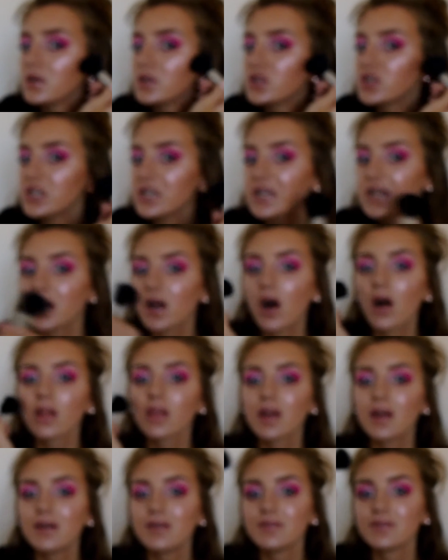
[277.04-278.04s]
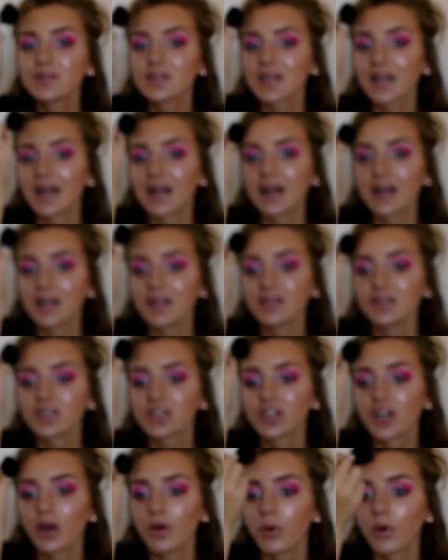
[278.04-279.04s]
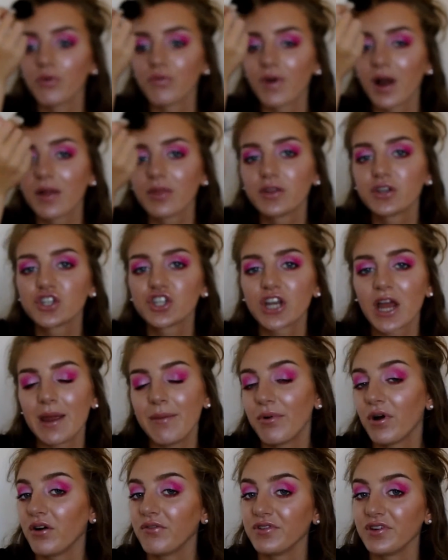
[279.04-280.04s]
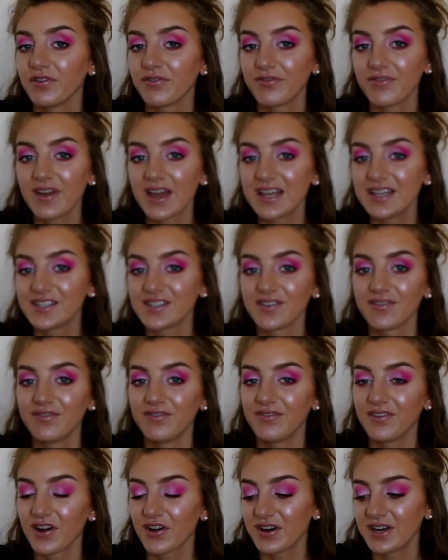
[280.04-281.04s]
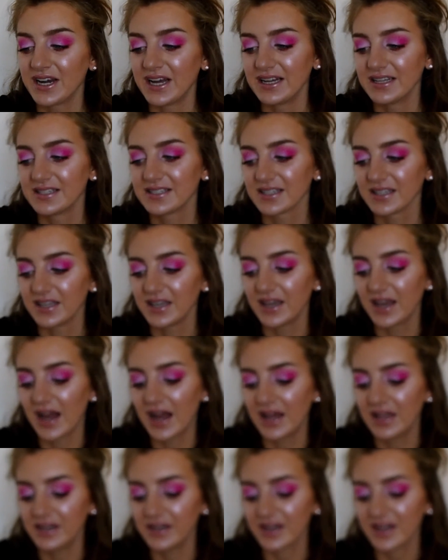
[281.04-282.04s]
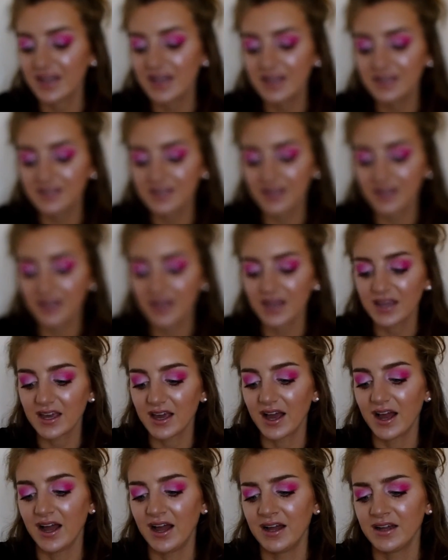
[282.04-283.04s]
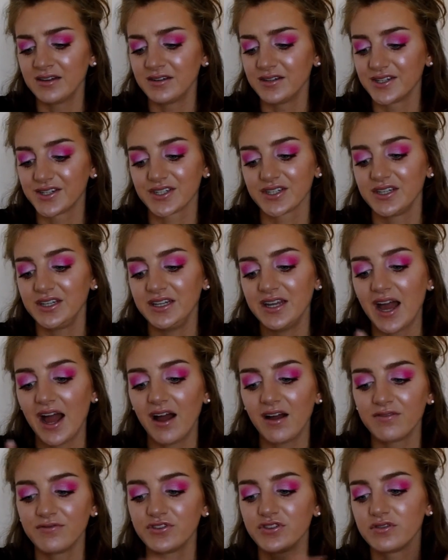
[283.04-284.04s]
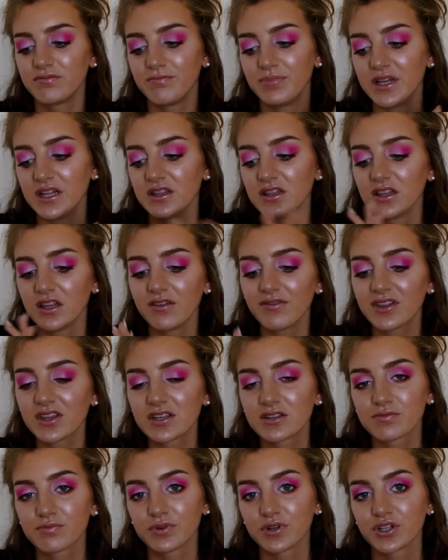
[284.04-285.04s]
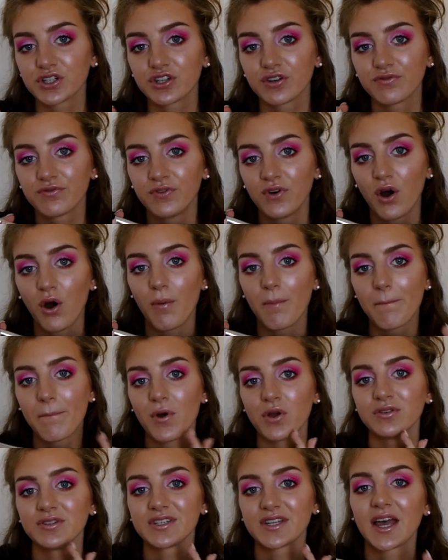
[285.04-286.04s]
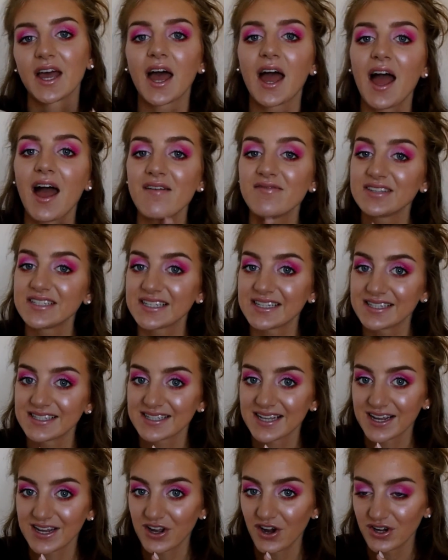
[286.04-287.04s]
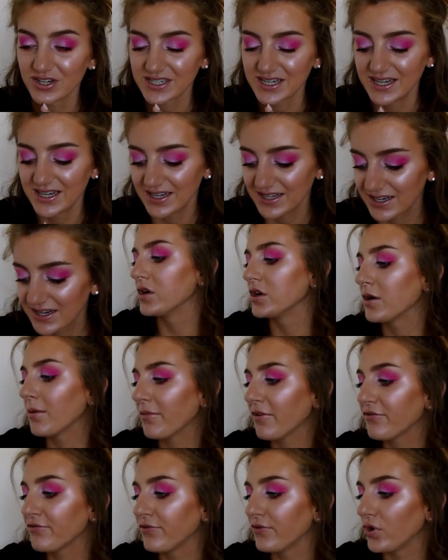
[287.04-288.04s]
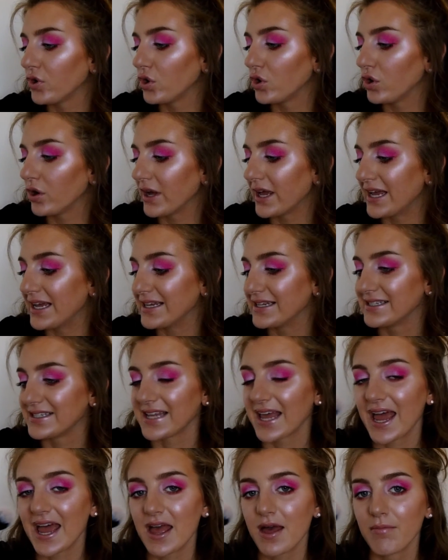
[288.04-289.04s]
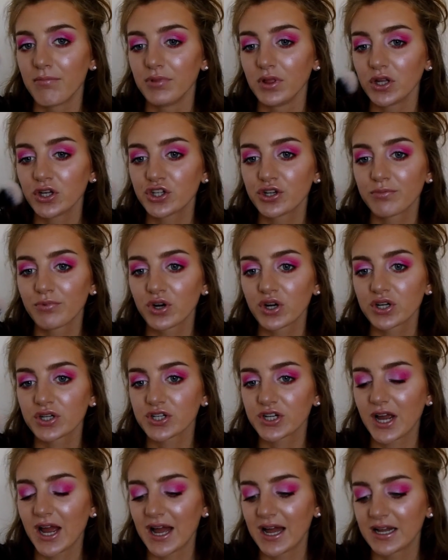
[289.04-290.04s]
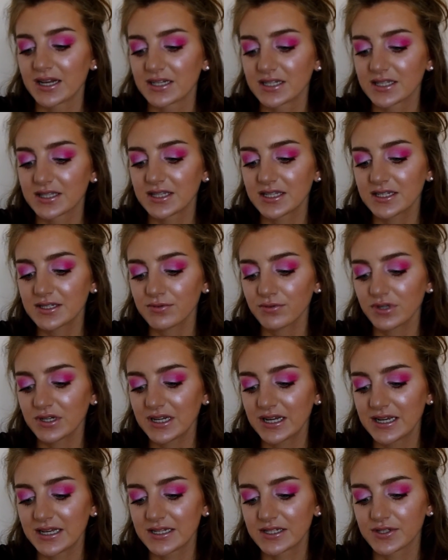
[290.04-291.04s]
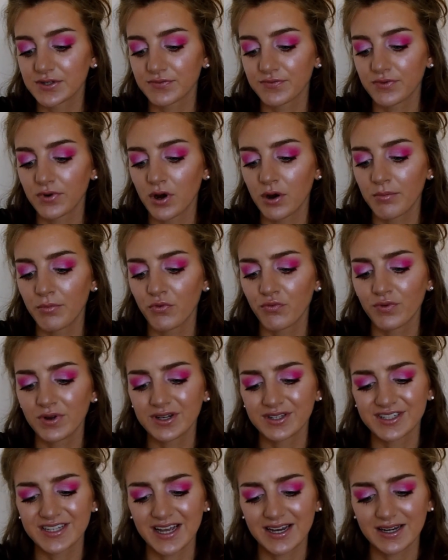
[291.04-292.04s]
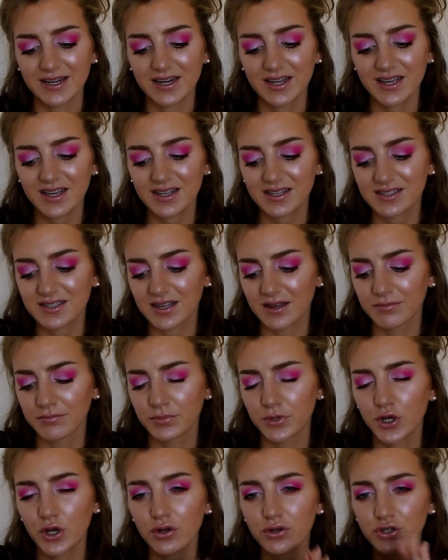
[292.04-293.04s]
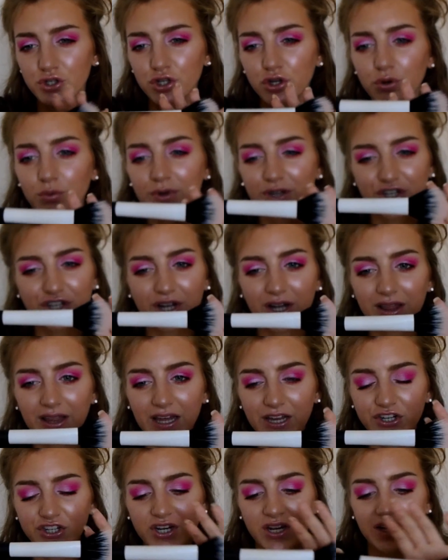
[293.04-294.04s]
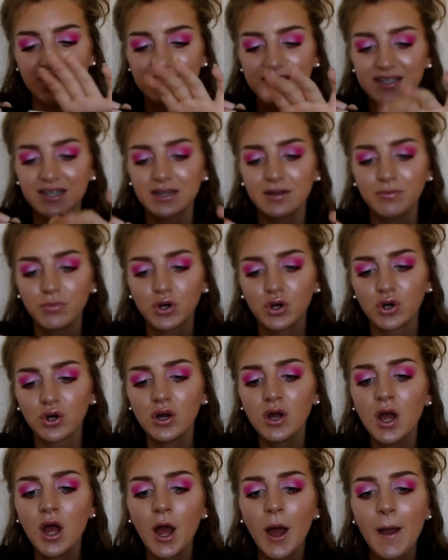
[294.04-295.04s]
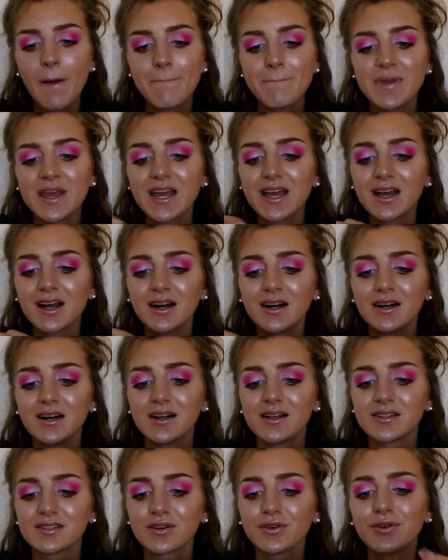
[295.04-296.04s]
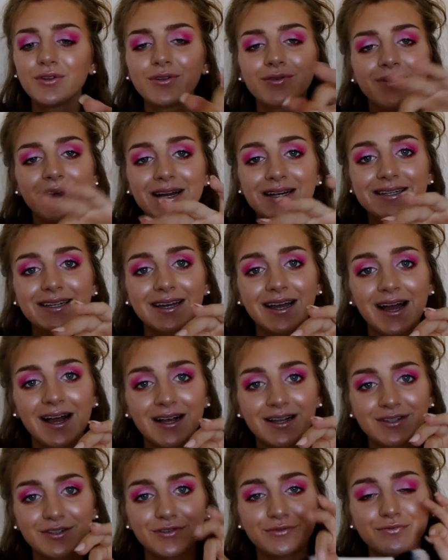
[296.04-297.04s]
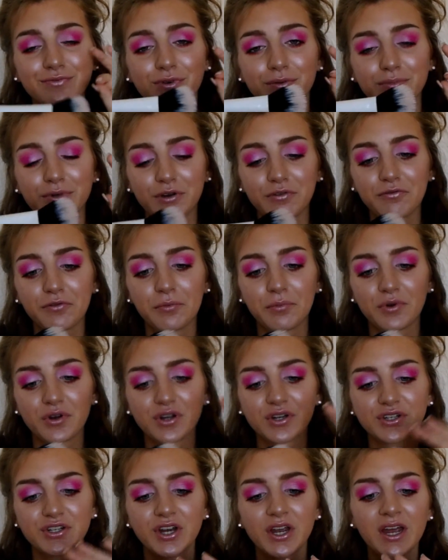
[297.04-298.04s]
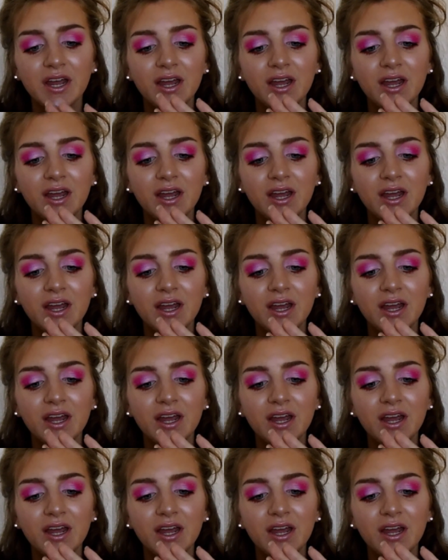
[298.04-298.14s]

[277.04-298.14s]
cheek hollows and go around the shape of your face very nicely and easily. And yeah, I've been loving this brush for bronzer ever since I got it. Number 4 is a blusher brush, and this one is from Real Techniques. I'm not sure which collection it is anymore because all the writing has rubbed off the brush,